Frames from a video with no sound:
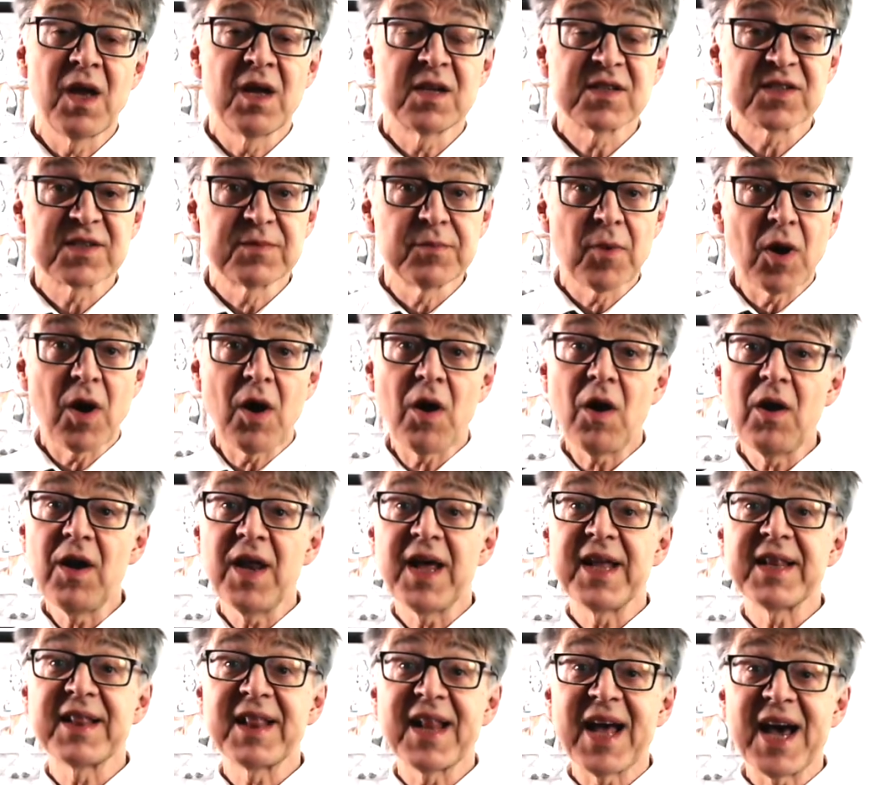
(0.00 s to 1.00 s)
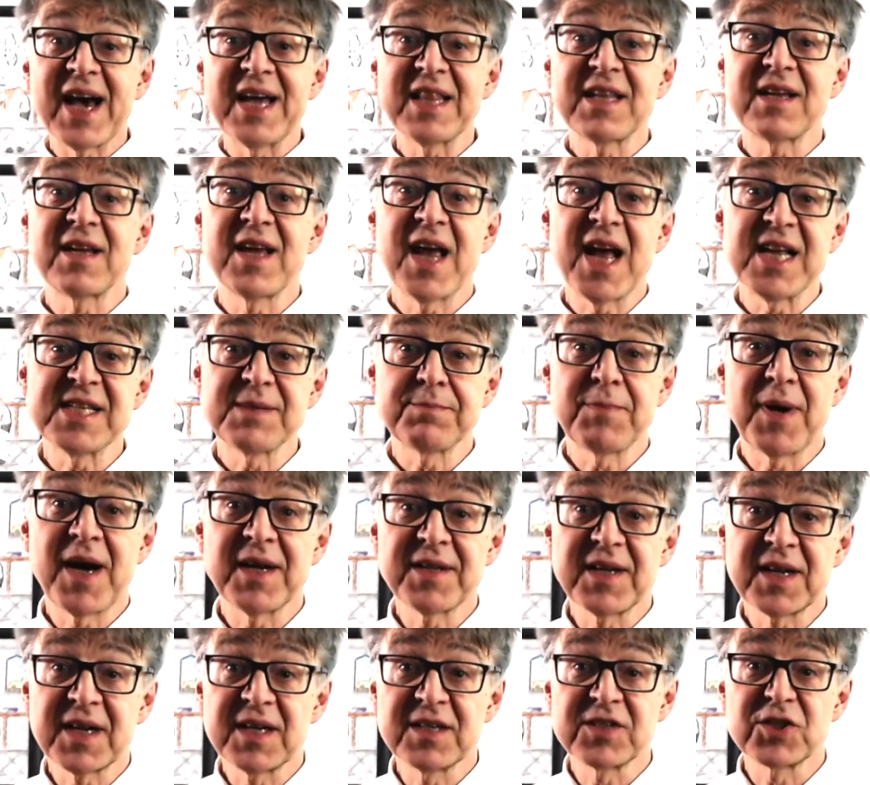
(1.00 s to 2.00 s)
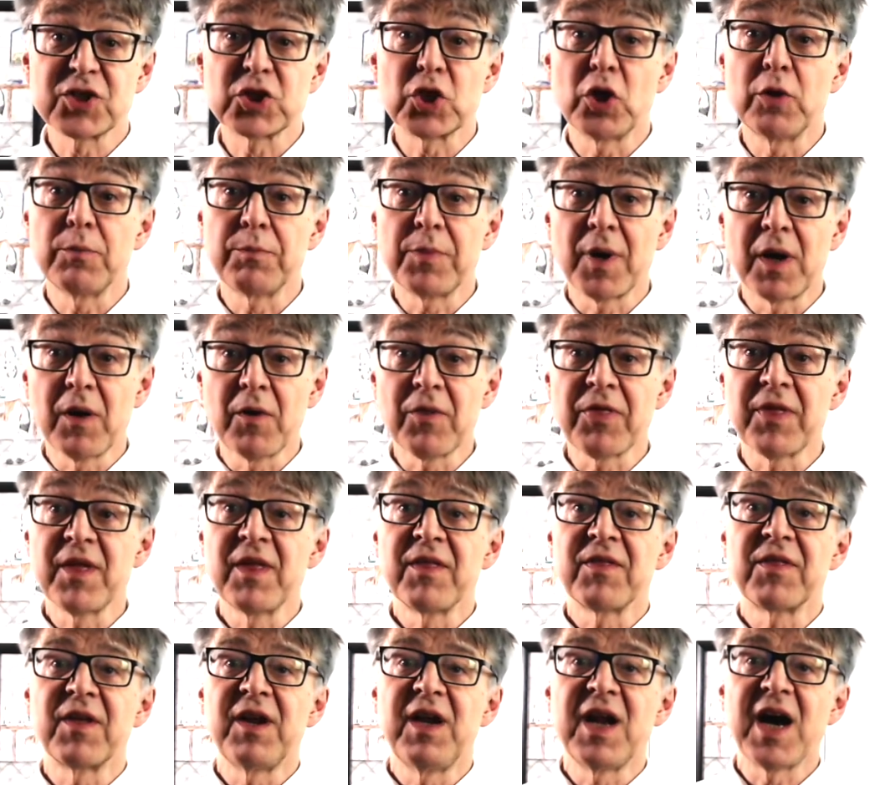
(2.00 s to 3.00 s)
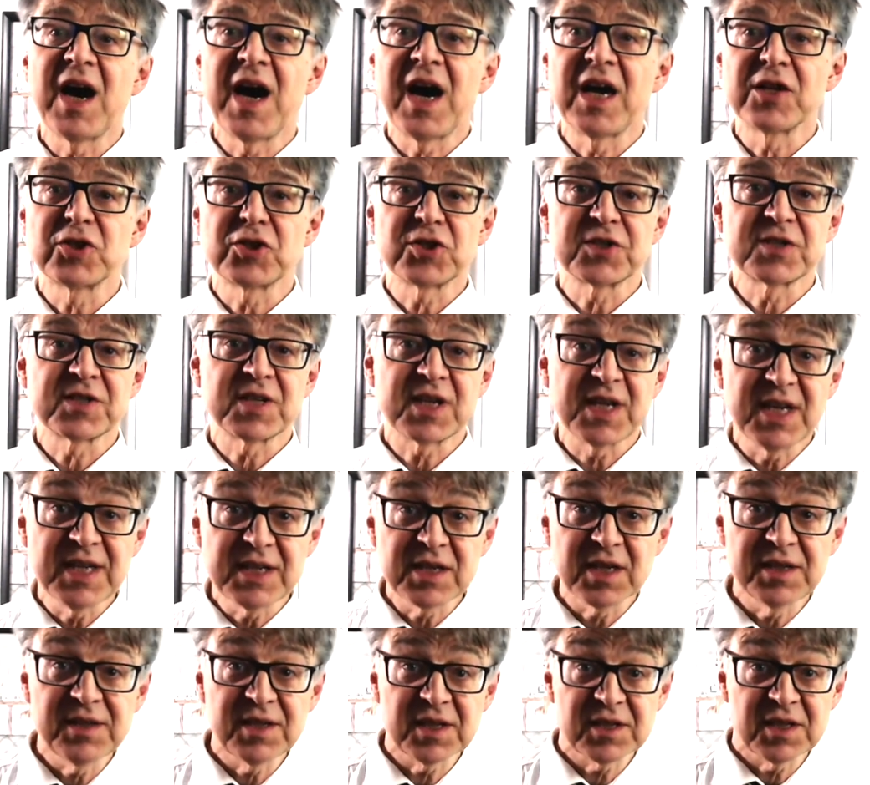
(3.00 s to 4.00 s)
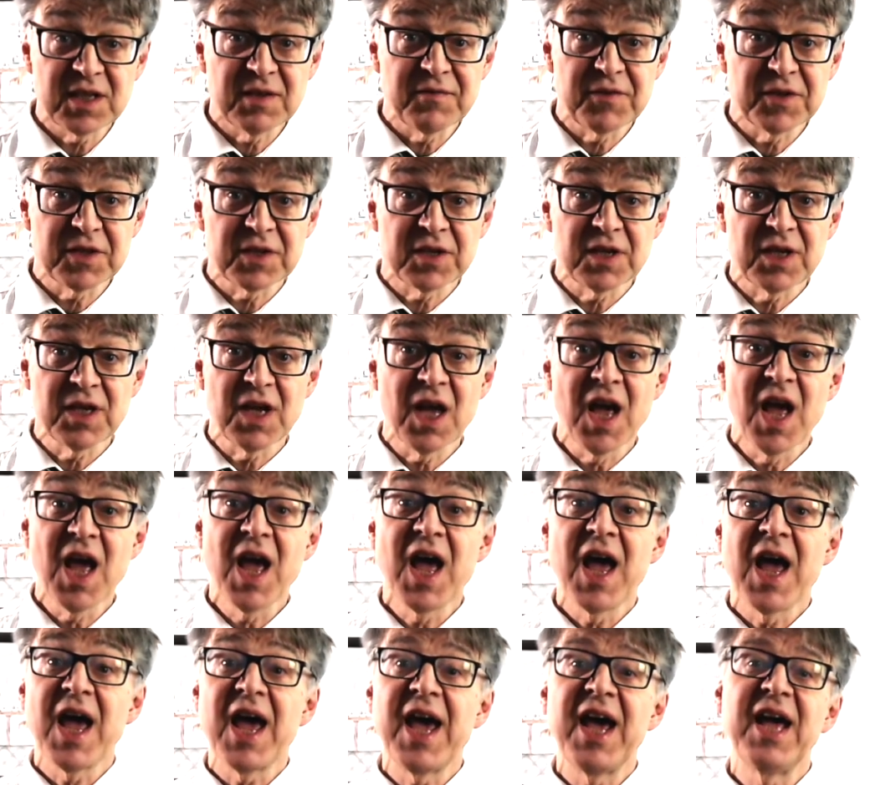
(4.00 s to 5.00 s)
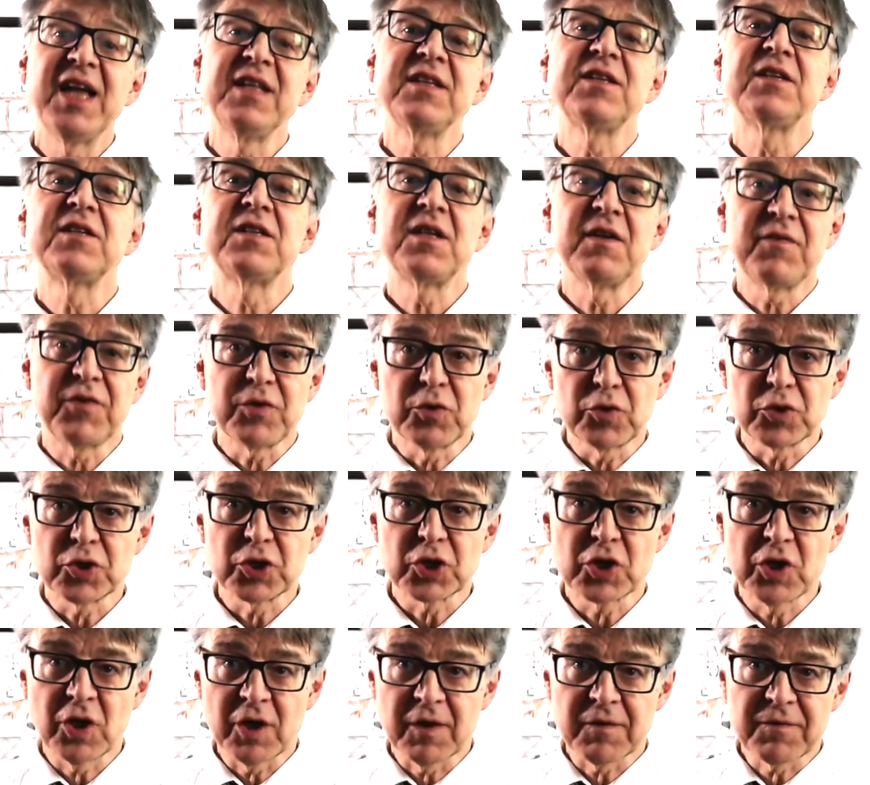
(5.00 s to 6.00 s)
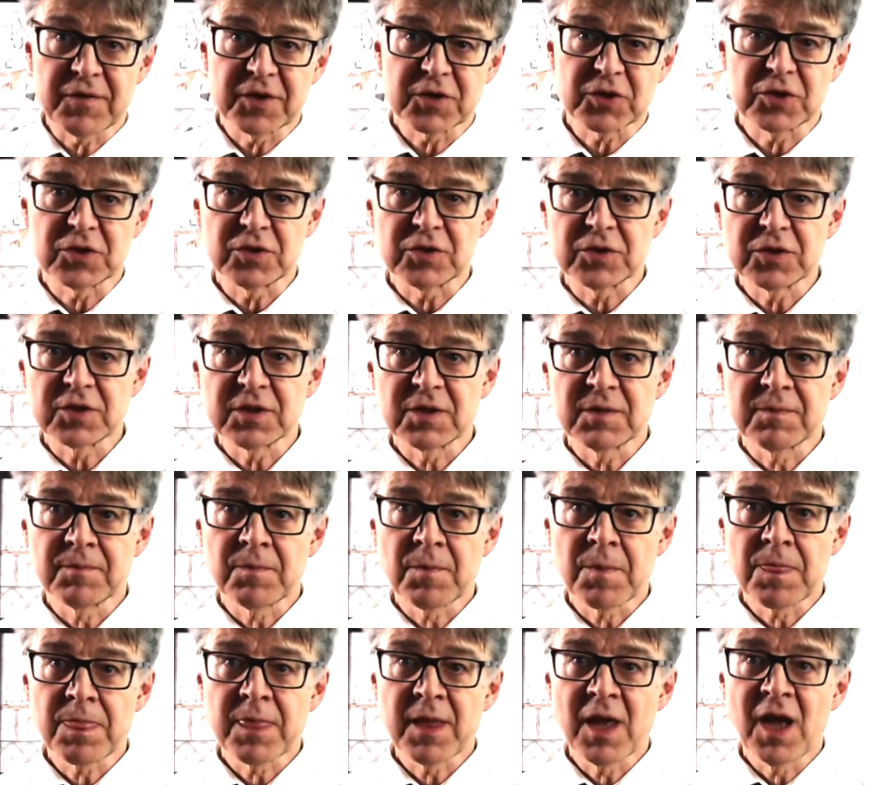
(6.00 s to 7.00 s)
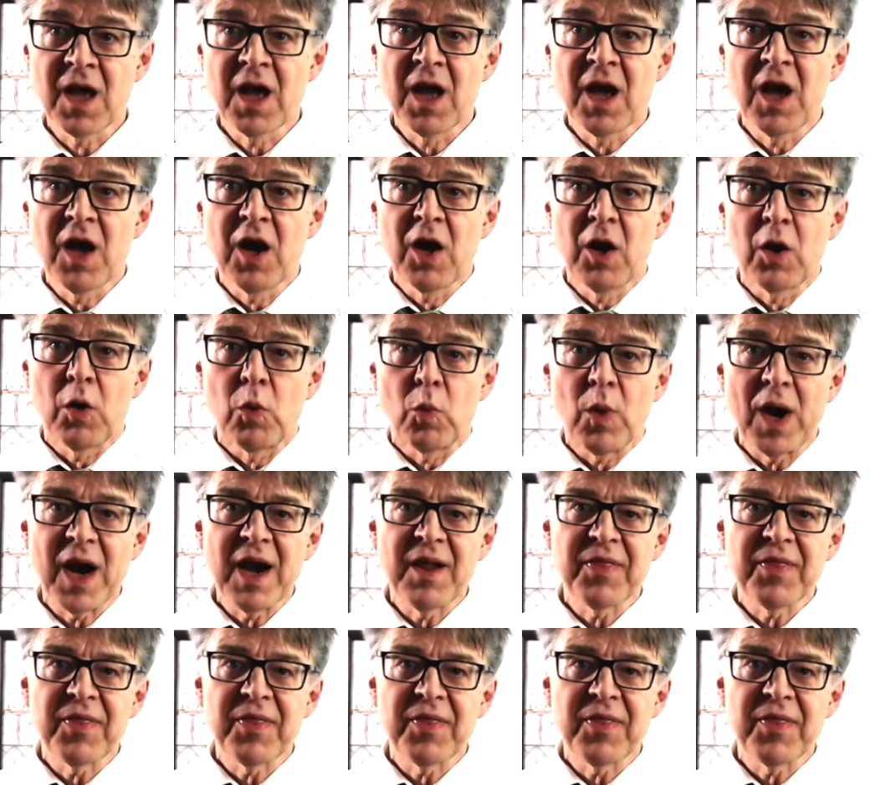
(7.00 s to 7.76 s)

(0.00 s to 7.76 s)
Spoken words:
Small and light gas particles show both the largest heat conductivity and diffusion coefficient. While